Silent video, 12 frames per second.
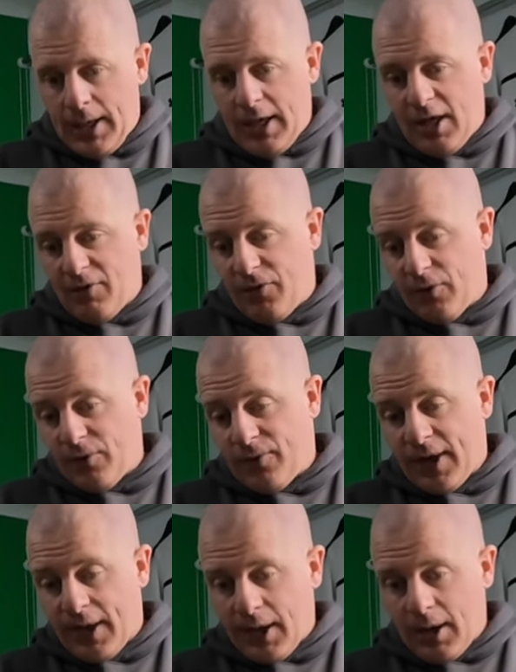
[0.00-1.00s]
If you
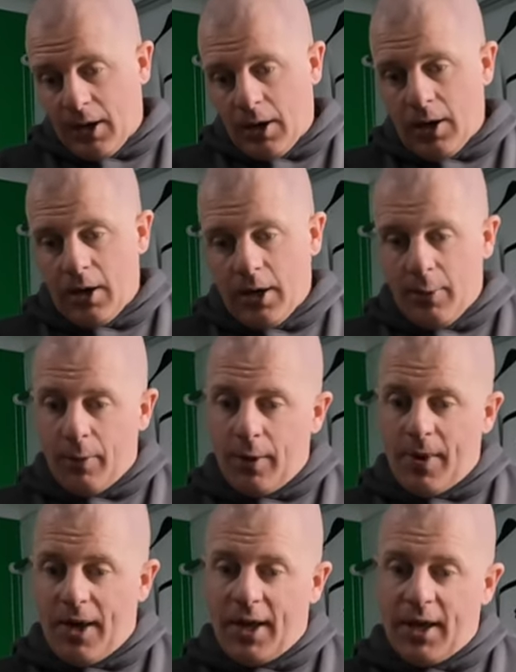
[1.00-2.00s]
think I'm gonna be
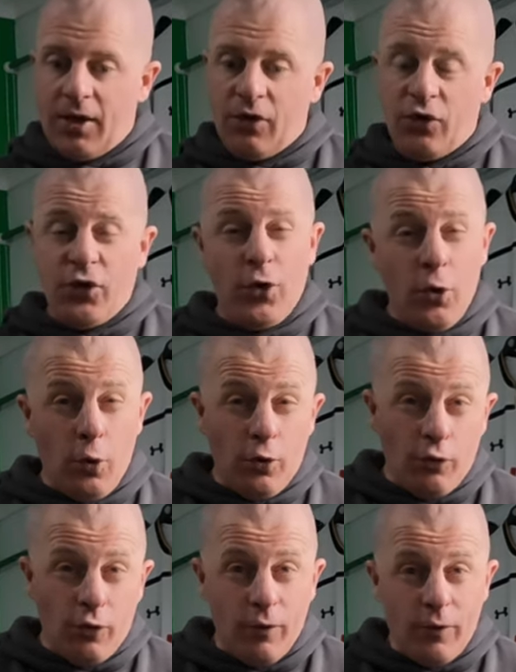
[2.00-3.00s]
making
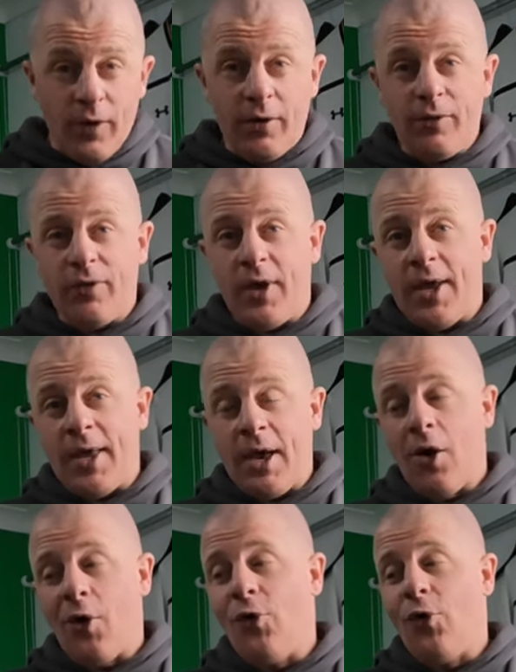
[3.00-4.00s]
250,
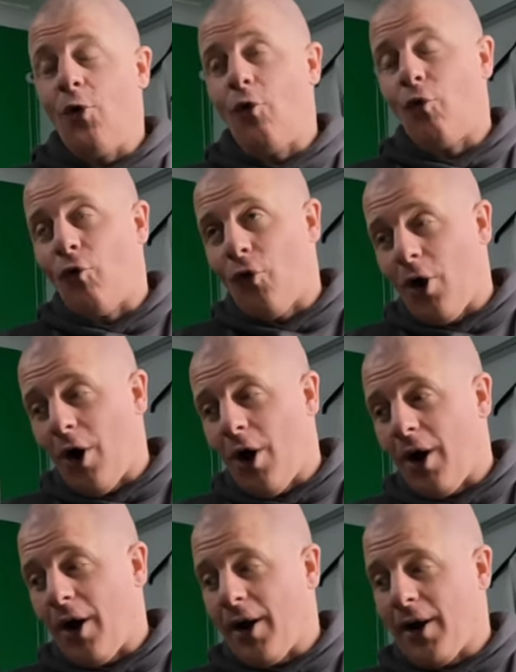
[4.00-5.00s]
you're
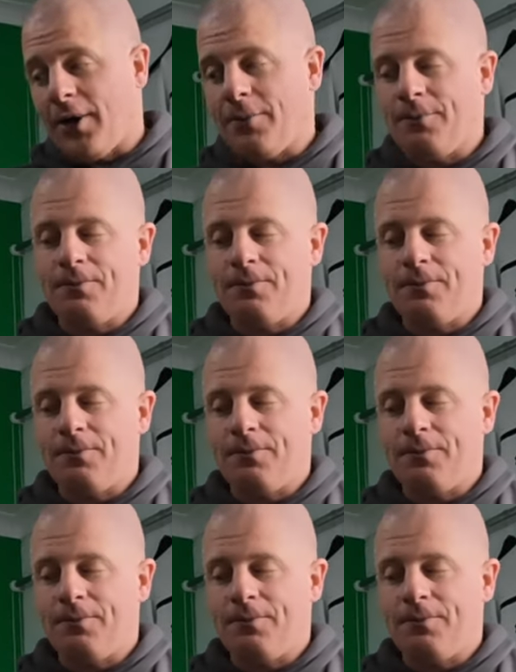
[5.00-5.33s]
wrong.